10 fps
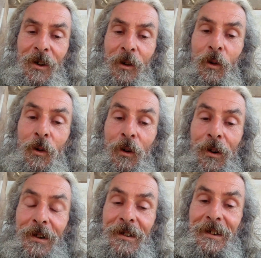
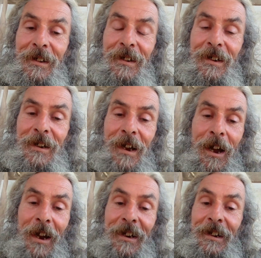Or
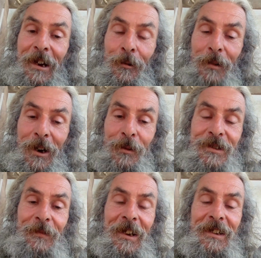I can help
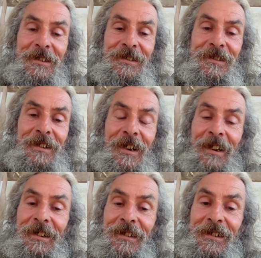cultivate
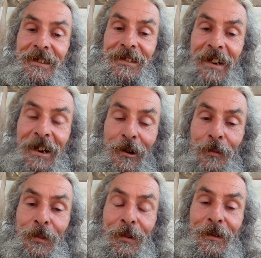and to
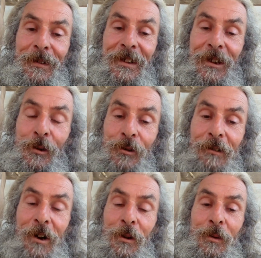help you
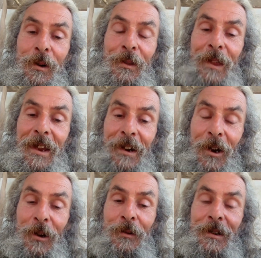grow that
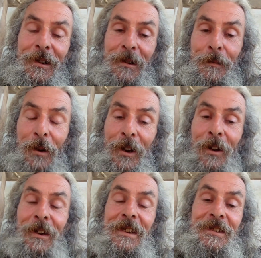own
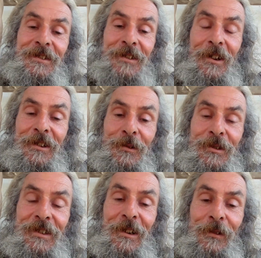pearl inside
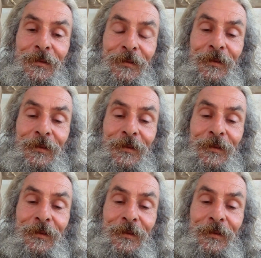yourself,